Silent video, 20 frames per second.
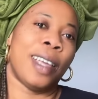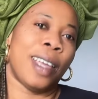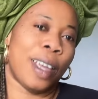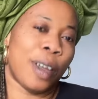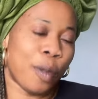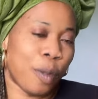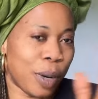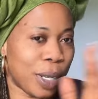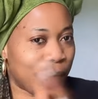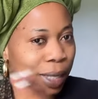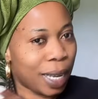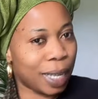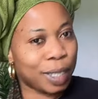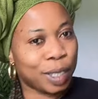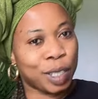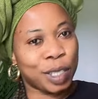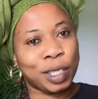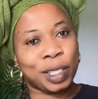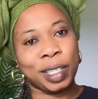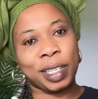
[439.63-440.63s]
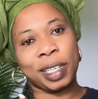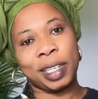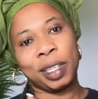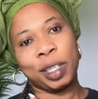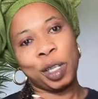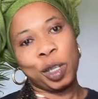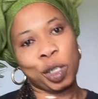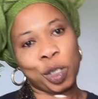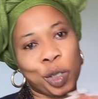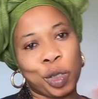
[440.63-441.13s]
winter season,
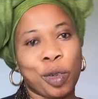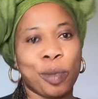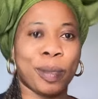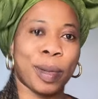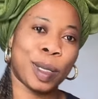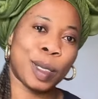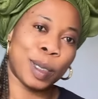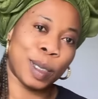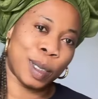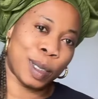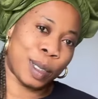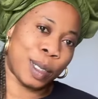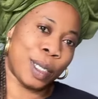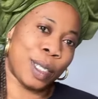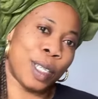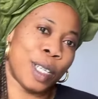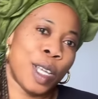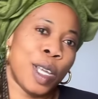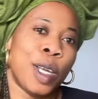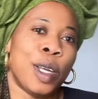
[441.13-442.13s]
summer season.